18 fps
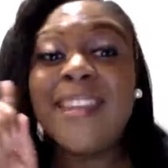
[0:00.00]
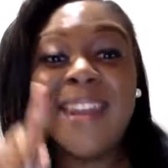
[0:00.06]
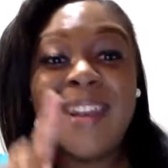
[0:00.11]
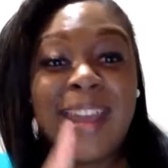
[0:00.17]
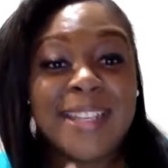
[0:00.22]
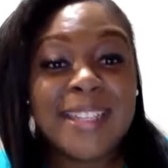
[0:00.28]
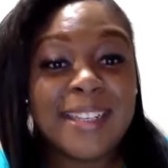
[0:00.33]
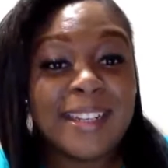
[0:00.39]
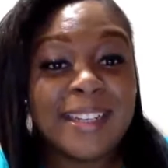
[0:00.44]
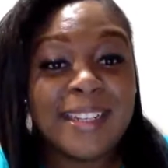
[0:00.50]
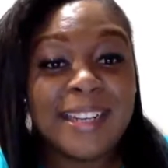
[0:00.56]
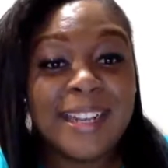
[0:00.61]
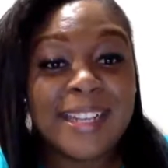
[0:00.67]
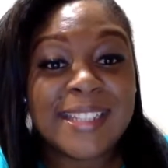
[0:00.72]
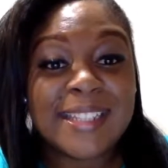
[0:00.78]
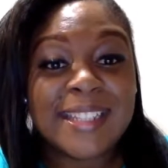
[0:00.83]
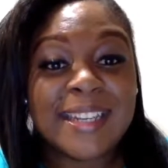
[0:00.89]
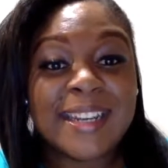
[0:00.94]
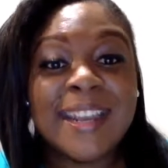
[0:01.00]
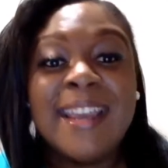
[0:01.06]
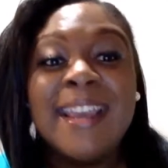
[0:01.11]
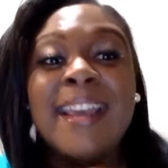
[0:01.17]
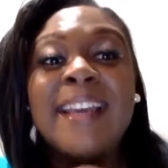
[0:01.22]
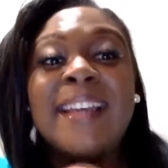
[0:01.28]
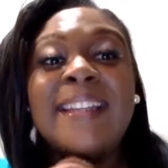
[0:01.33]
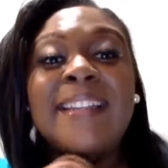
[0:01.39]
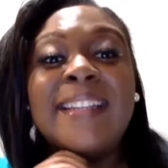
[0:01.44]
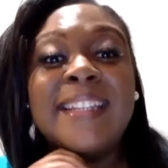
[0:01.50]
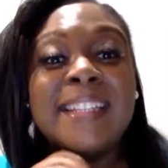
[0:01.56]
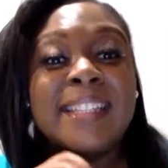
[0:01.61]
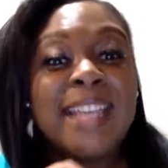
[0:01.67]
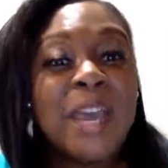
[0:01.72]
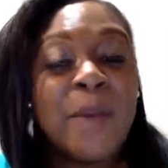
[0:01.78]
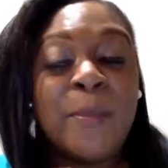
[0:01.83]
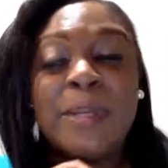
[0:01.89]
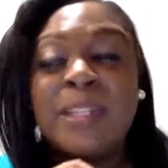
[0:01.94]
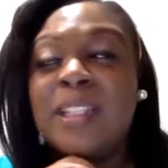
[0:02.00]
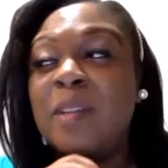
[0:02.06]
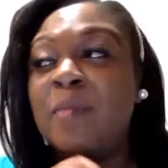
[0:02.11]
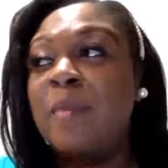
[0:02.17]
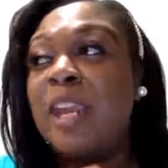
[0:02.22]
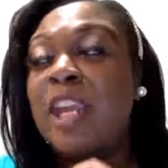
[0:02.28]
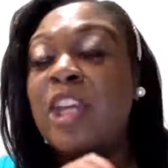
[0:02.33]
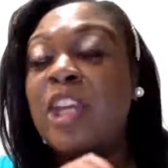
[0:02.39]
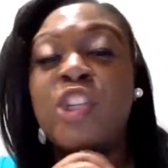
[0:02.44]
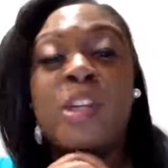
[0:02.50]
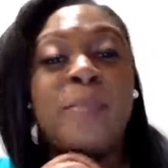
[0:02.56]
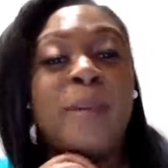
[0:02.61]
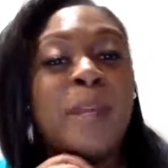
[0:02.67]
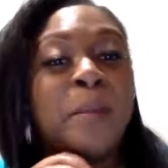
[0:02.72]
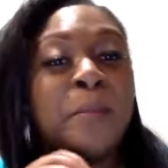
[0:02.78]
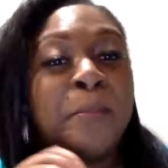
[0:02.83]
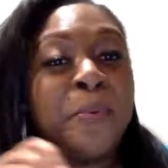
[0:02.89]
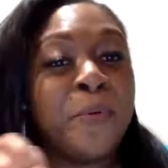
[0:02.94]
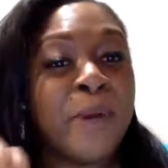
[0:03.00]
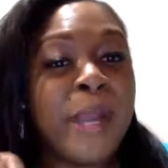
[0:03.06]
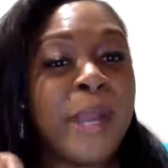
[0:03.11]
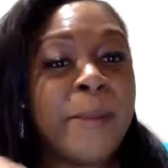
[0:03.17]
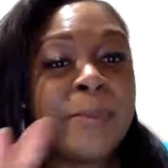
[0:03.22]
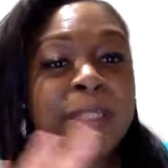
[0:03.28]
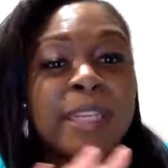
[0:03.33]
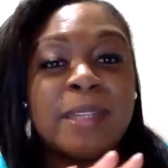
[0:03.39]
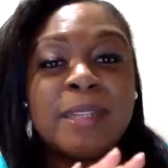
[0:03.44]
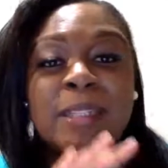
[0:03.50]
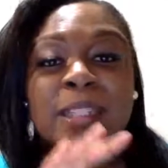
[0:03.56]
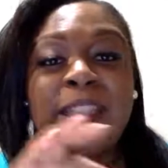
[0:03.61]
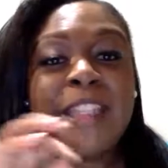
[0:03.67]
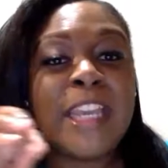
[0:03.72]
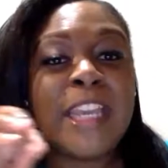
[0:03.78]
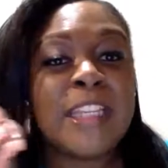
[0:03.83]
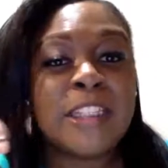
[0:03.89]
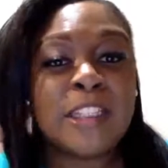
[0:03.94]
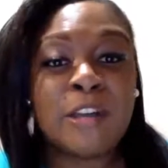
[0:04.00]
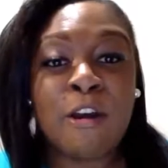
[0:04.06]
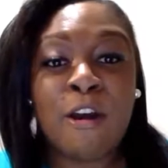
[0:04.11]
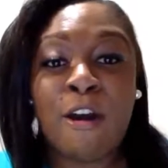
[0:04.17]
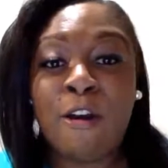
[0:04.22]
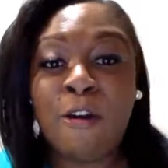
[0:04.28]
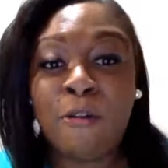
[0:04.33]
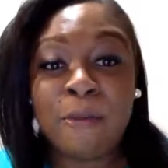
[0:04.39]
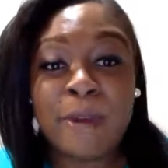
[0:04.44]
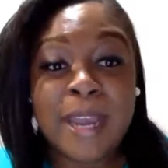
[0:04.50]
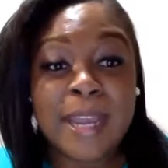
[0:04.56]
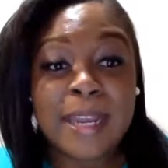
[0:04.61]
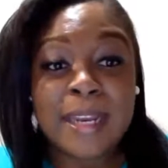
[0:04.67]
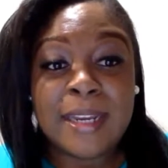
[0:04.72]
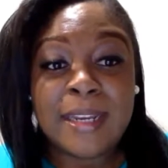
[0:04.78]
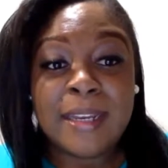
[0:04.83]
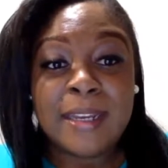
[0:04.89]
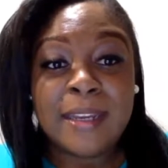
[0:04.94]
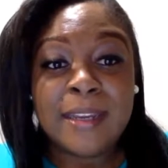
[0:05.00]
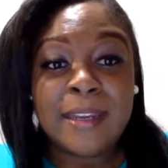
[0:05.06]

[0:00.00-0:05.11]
And that's another lesson. The meat should have been prepped and seasoned already,